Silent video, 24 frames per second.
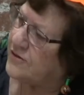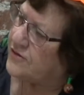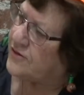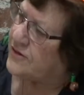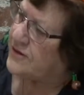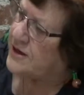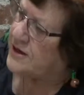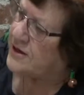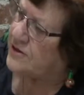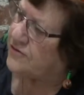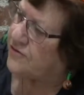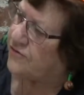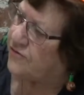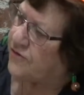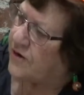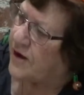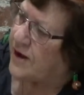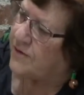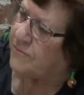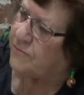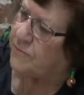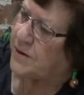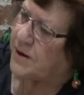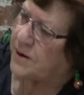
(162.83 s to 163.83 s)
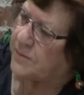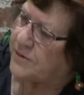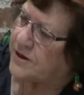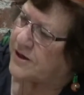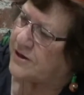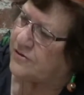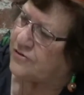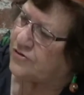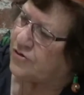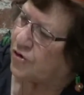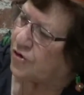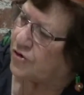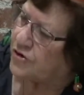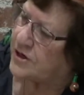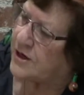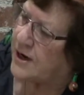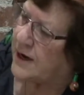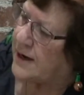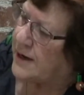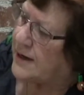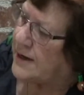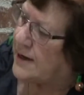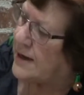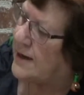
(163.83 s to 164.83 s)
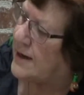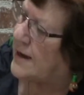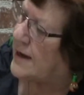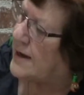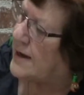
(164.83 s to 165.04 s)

These five pumpkins are taking